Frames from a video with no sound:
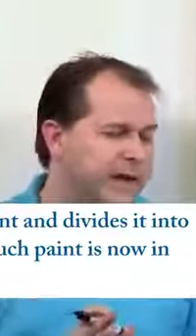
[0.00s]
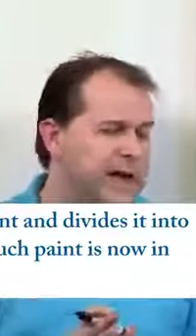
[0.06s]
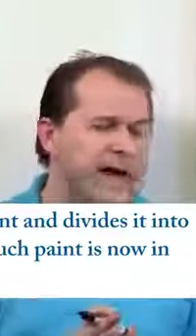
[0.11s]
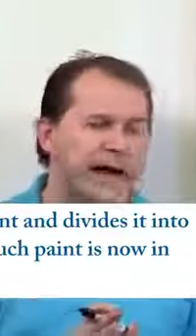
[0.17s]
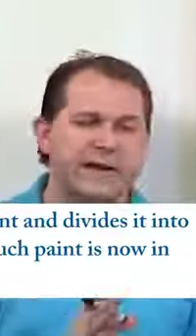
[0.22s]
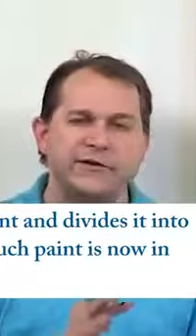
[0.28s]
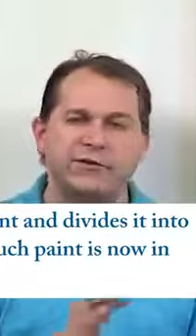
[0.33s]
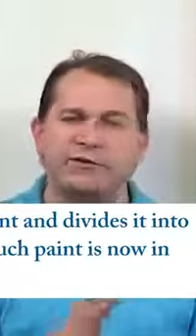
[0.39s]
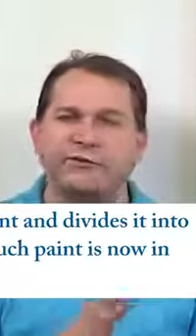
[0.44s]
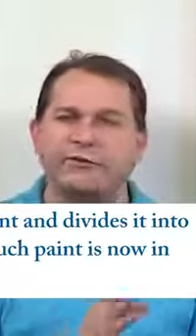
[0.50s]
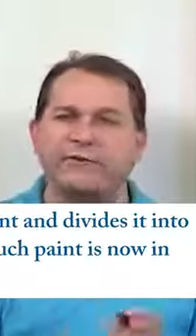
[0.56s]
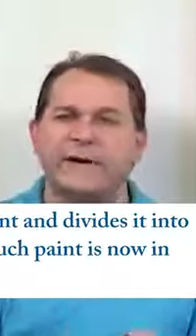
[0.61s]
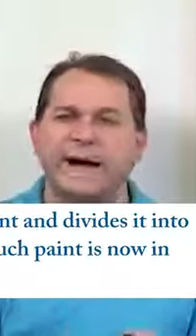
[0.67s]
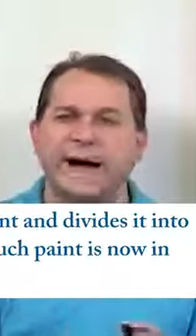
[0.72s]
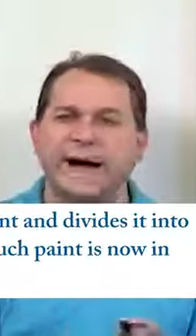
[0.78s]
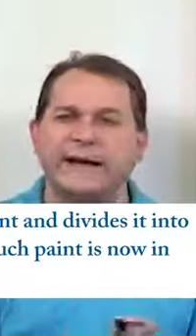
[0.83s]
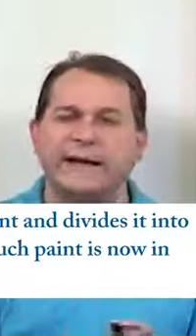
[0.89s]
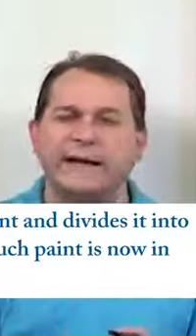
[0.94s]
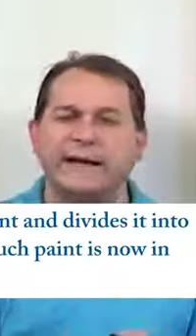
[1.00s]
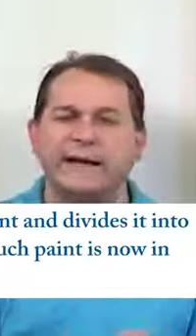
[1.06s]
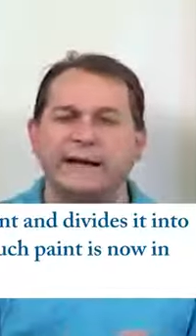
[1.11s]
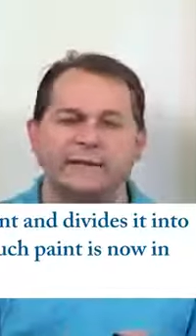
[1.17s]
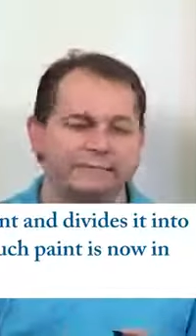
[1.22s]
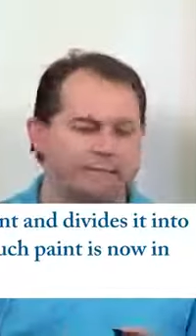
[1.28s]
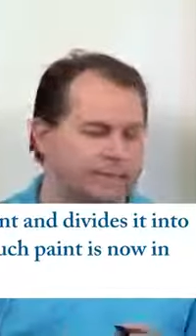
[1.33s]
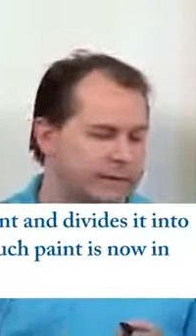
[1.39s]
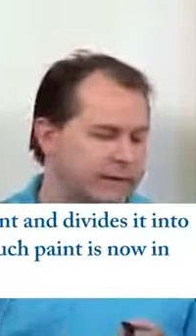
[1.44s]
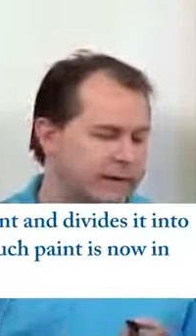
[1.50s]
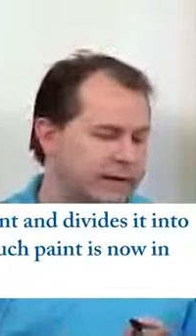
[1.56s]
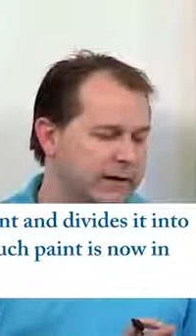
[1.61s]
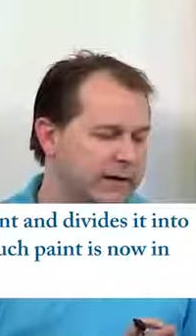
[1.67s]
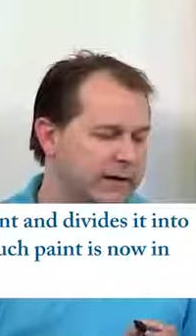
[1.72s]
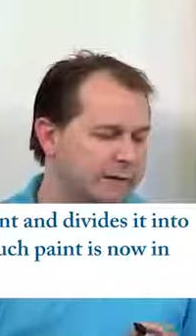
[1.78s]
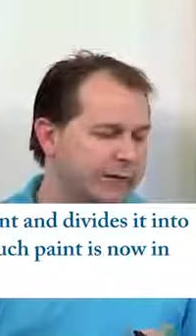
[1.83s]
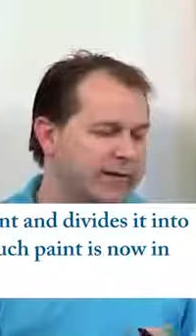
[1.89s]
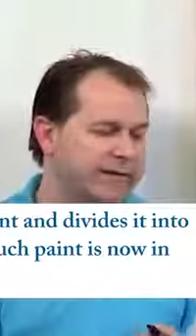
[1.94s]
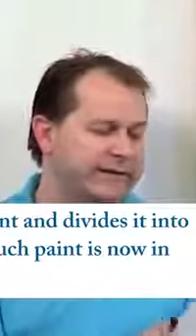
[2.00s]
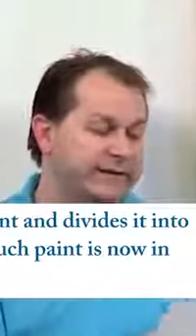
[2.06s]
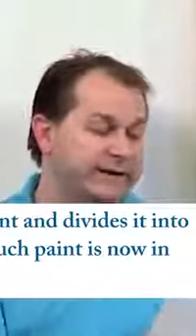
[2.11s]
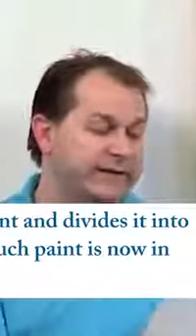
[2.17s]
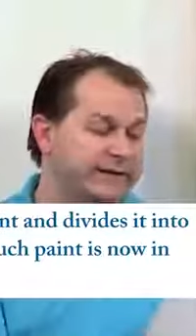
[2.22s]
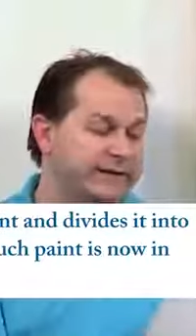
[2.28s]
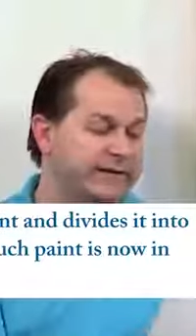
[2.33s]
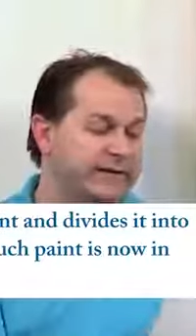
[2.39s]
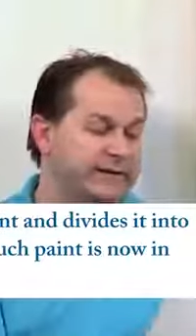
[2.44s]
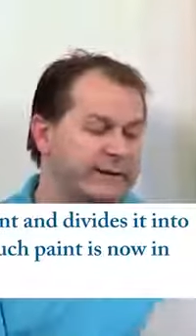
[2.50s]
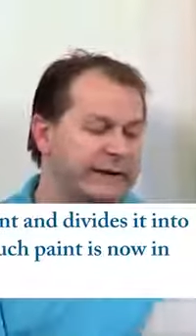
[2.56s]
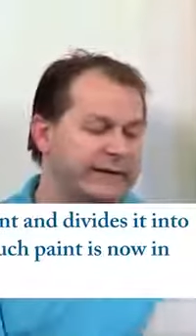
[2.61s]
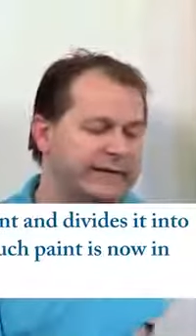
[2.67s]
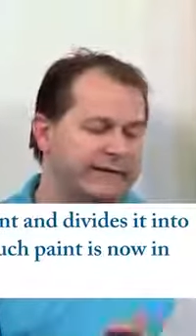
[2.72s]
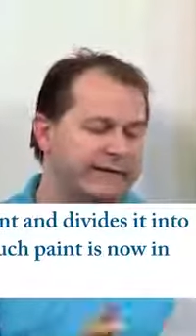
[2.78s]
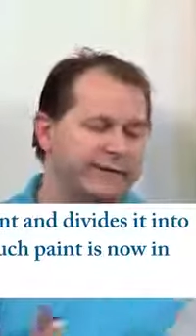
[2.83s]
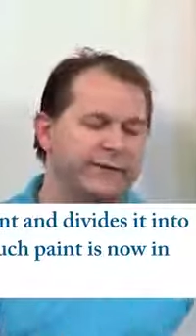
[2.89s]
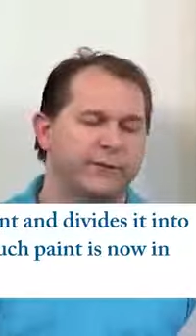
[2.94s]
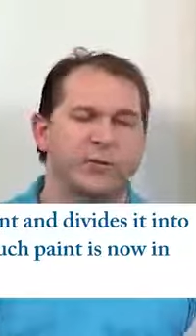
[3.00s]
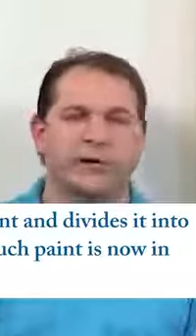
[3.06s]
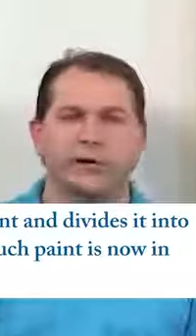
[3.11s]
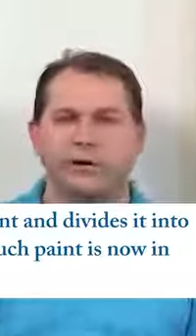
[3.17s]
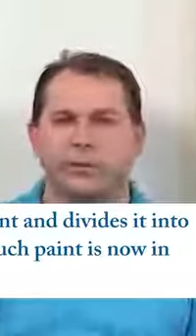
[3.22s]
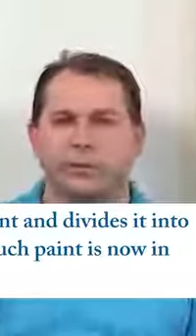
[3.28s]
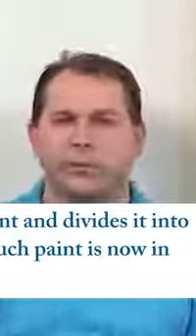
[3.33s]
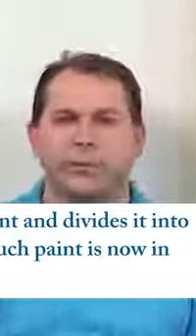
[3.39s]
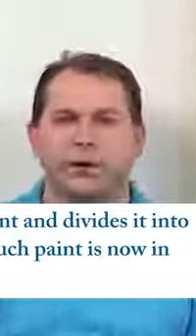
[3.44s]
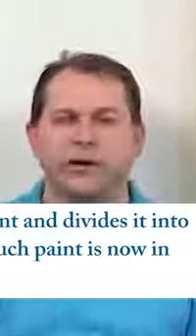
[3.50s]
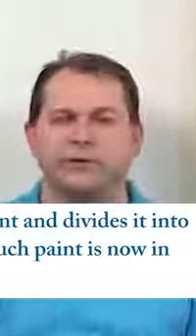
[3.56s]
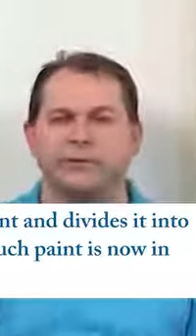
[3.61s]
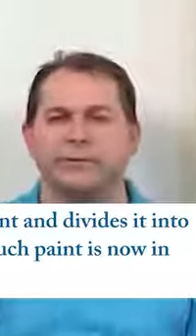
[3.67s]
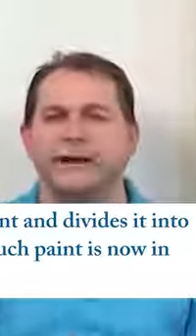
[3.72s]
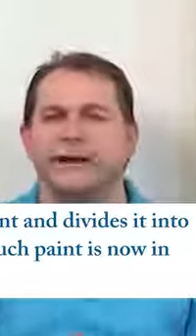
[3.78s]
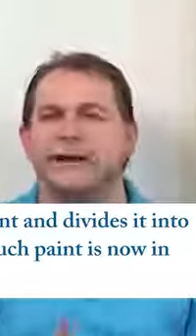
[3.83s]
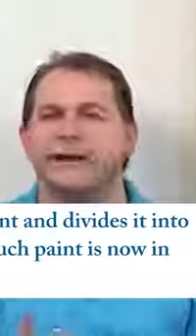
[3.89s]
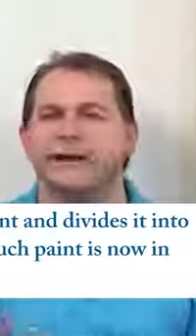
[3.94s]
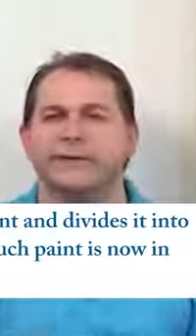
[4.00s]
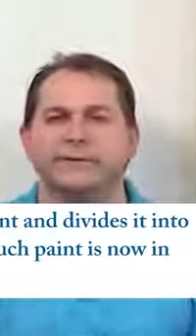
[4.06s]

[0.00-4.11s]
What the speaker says: and you're dividing it, well, it says he divides it into 4 equal parts, but I could